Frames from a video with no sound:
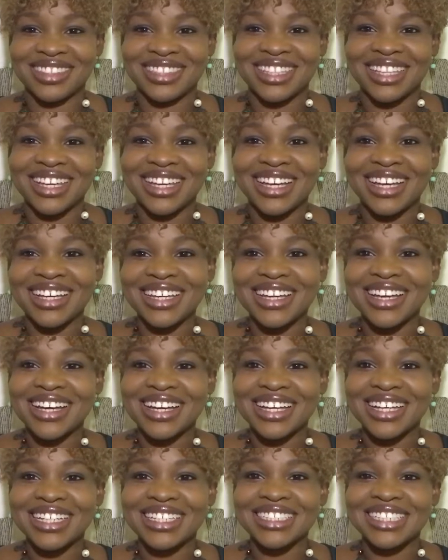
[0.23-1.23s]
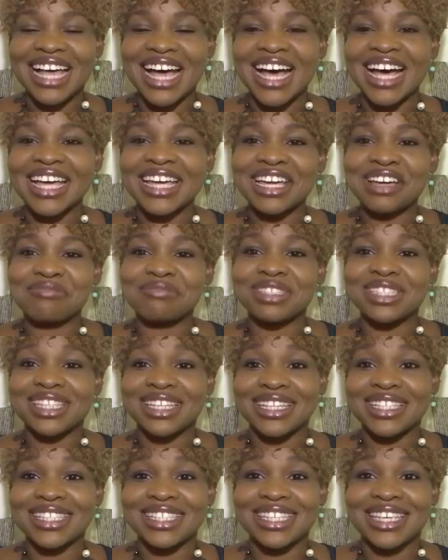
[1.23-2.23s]
Hi guys, I am
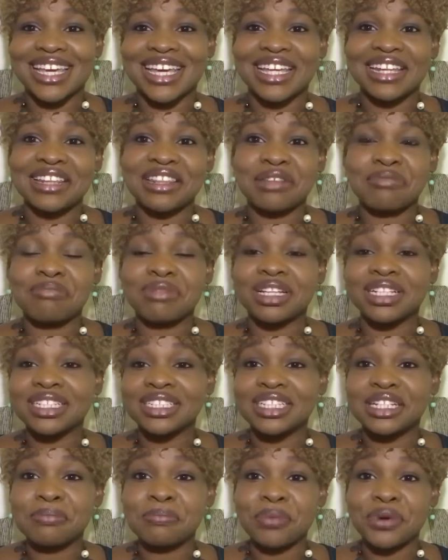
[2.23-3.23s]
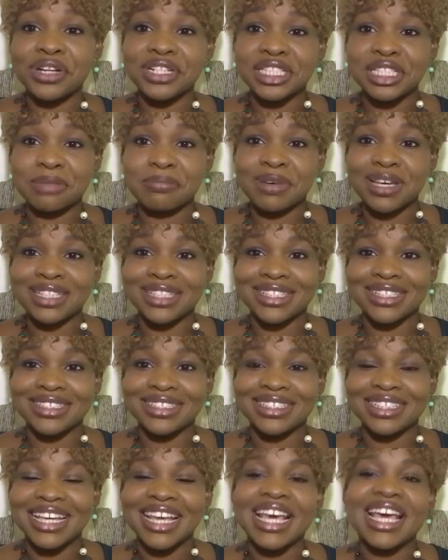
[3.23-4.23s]
Stacey Ann, the Melanin Principessa,
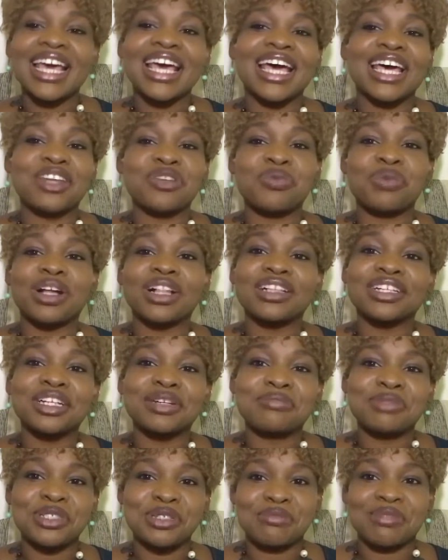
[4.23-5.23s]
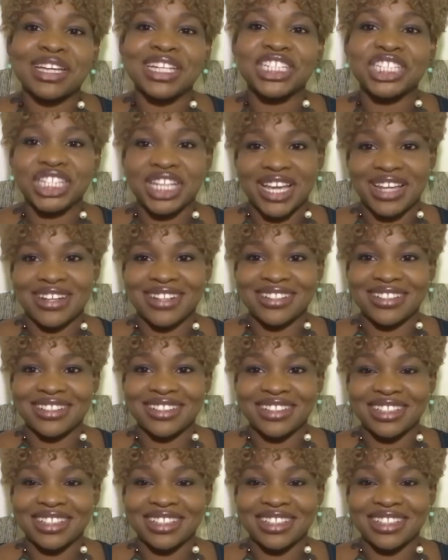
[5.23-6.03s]
and welcome to my channel.